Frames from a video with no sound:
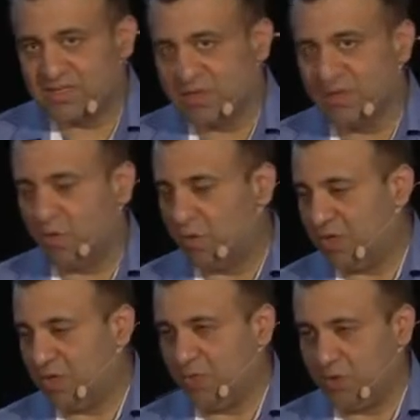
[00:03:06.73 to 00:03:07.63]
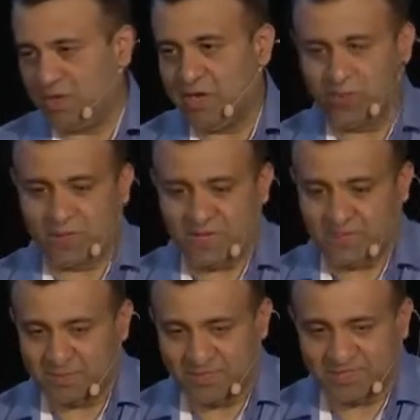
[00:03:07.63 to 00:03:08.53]
downtime, you're allowed to
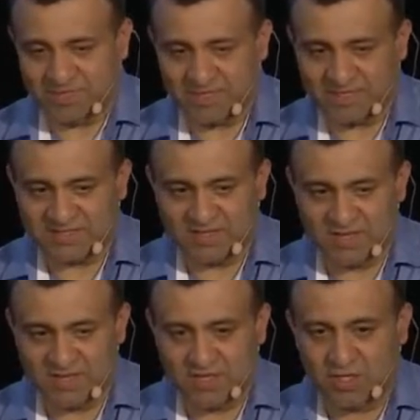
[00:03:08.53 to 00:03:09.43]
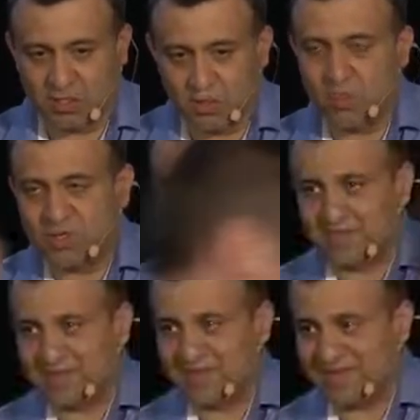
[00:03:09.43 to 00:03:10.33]
make mistakes to a
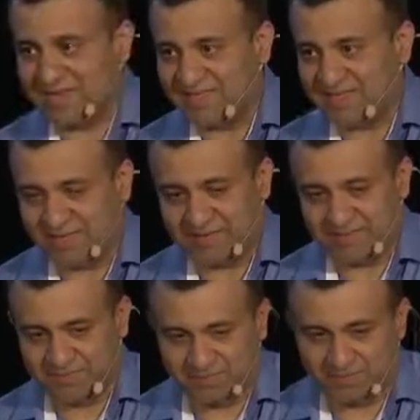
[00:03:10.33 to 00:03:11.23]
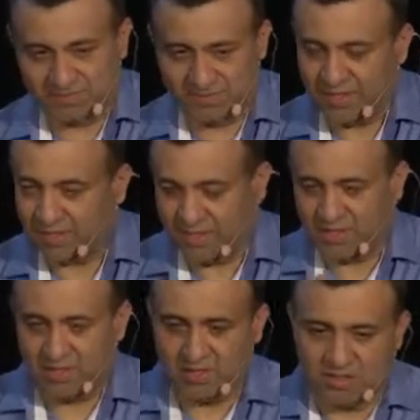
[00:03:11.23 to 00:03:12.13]
certain extent, right?
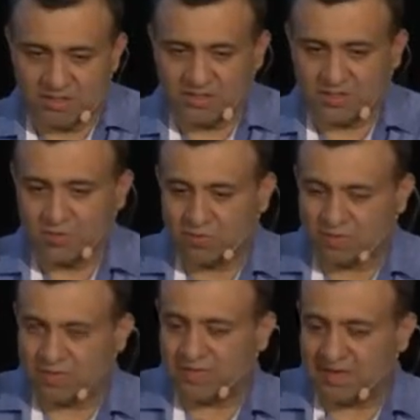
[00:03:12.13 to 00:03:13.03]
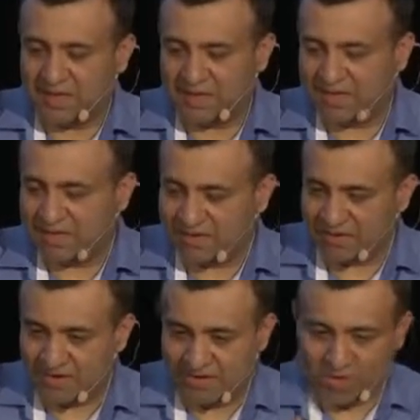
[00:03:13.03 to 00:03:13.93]
So,
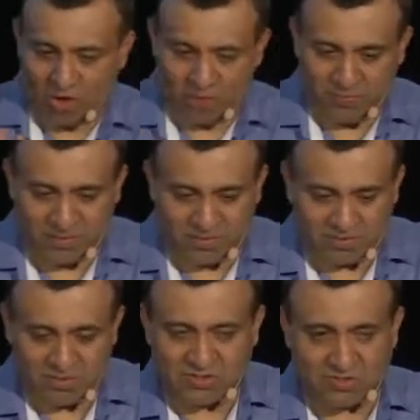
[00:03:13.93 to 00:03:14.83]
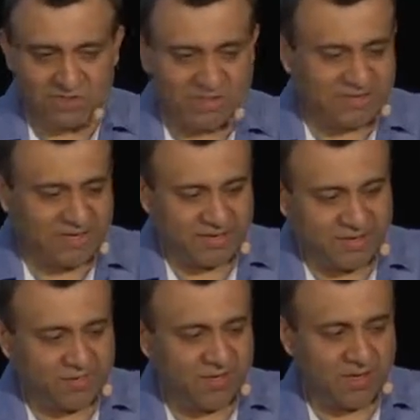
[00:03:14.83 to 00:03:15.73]
and operators also understand
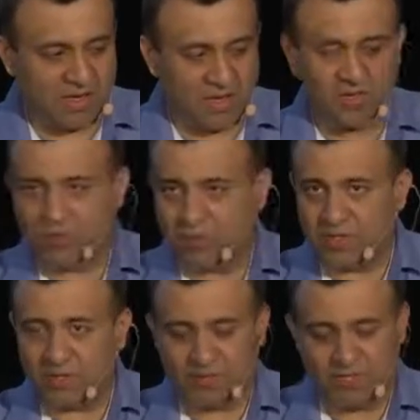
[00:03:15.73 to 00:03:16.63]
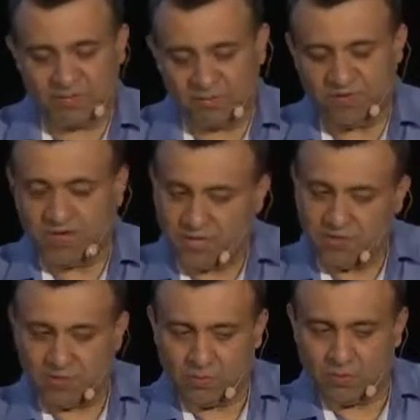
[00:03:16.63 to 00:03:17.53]
that we are allowing you downtime, but we are
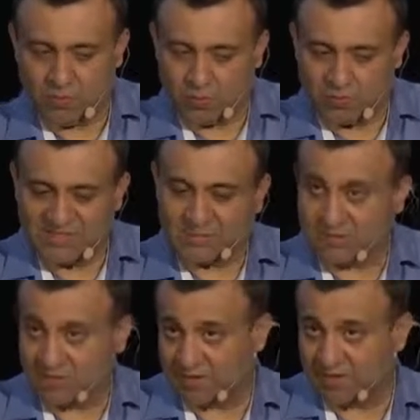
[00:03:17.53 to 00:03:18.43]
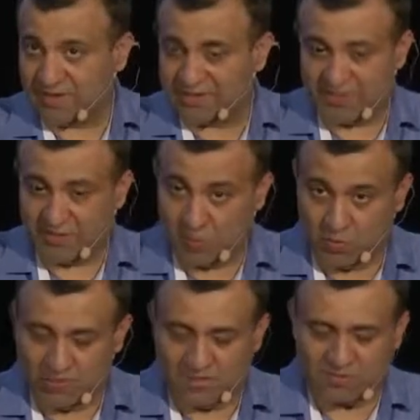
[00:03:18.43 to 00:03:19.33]
allowing you to this particular extent
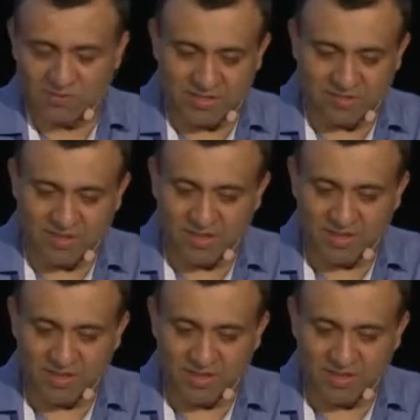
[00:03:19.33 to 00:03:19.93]
only. So in a way,